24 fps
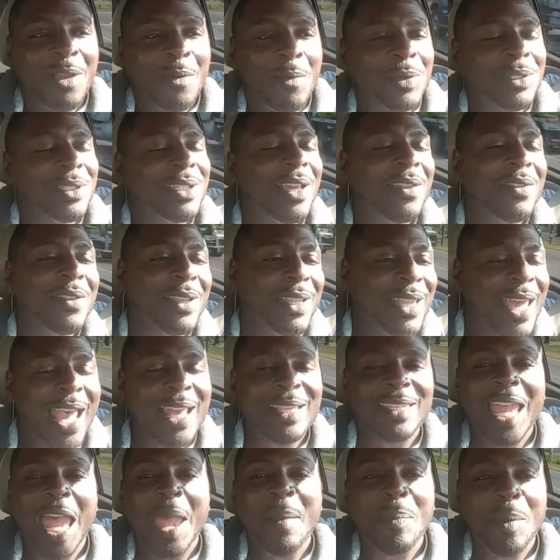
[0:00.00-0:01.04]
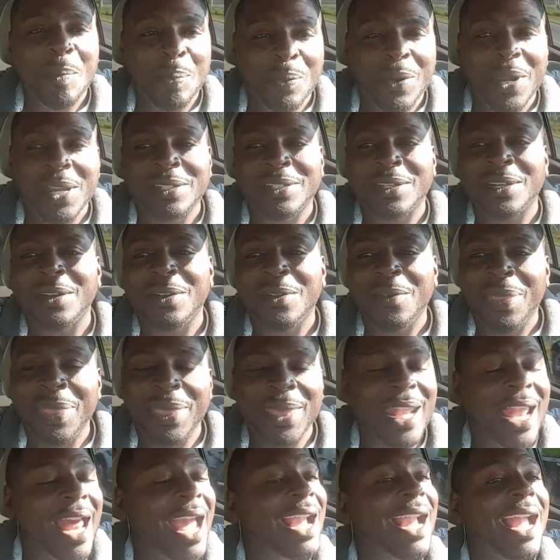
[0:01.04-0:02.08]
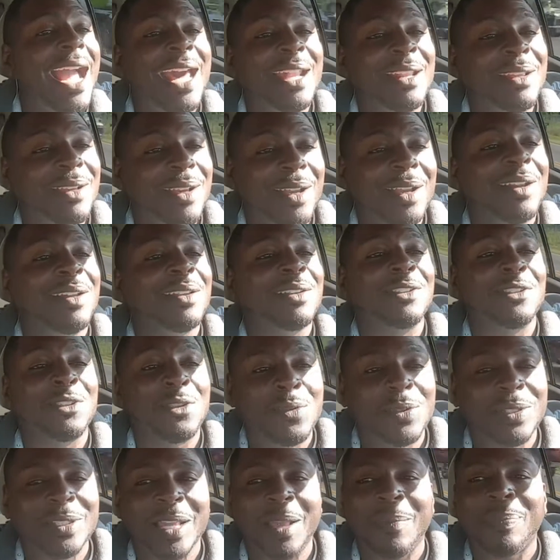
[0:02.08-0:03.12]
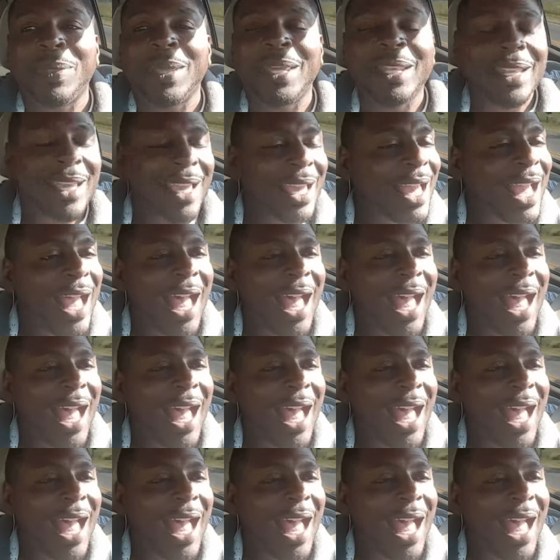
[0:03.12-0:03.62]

was under that type of pressure that I gotta do something,